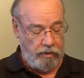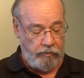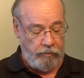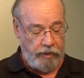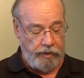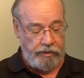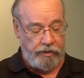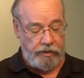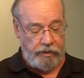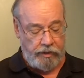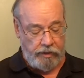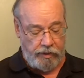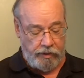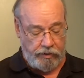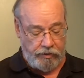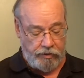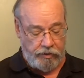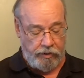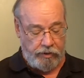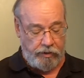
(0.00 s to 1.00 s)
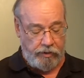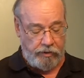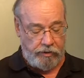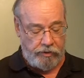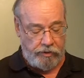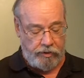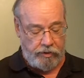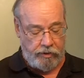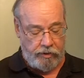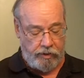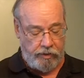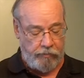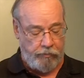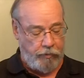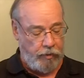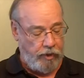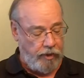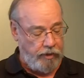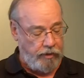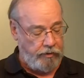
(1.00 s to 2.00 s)
In my teenage years, I
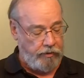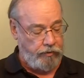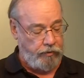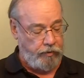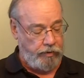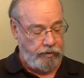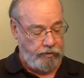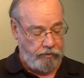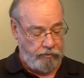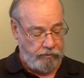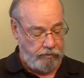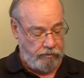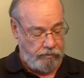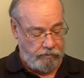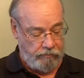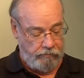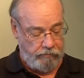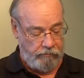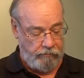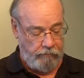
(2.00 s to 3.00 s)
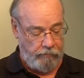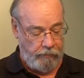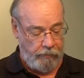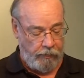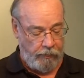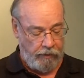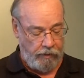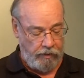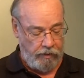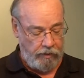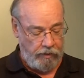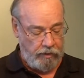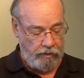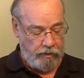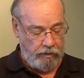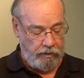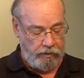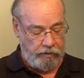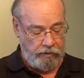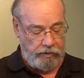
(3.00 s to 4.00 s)
bartered with you.
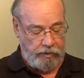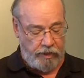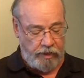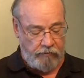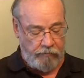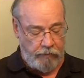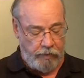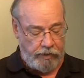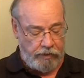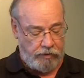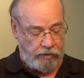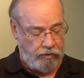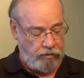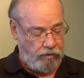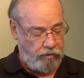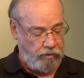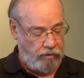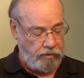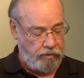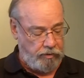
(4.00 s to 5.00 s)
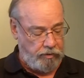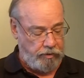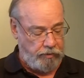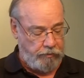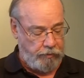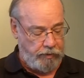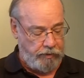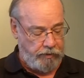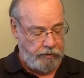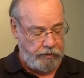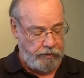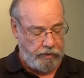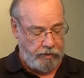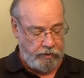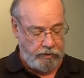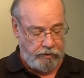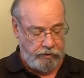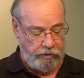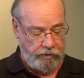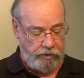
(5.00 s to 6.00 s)
You saved my soul and spirits
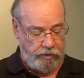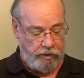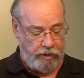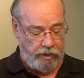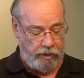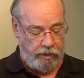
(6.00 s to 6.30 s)
hundreds of